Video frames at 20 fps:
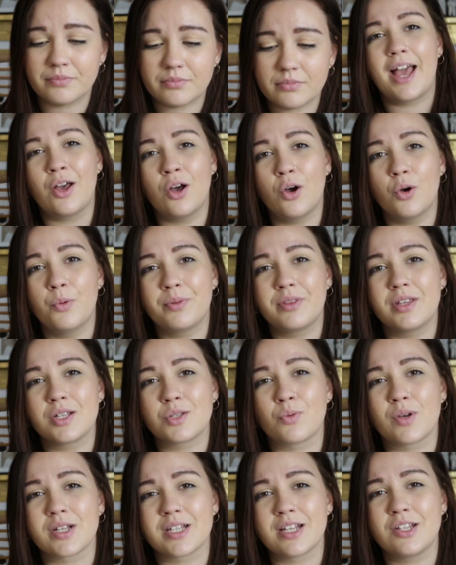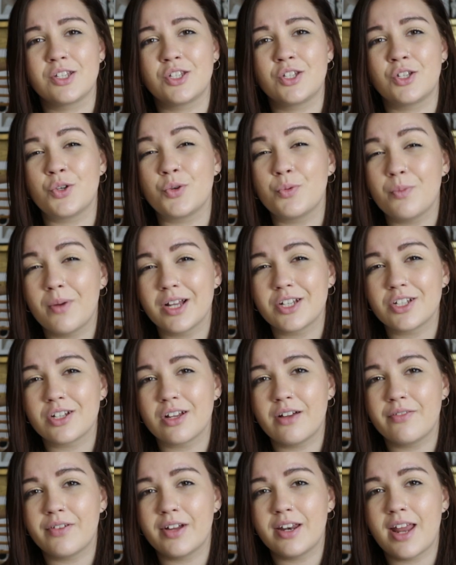I hope this wasn't too much
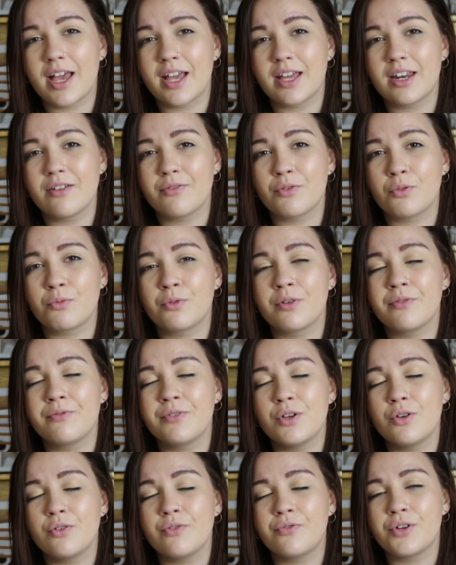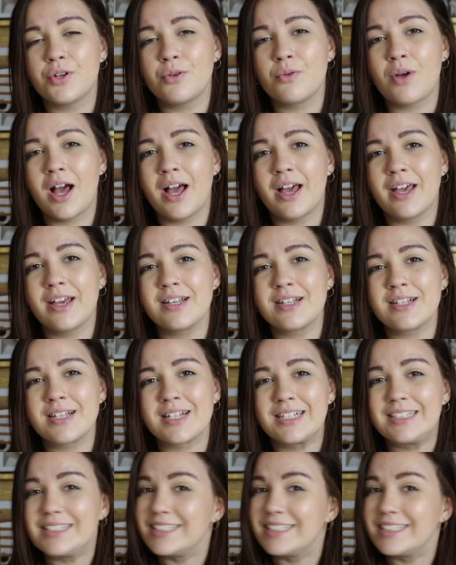of a negative review for you guys.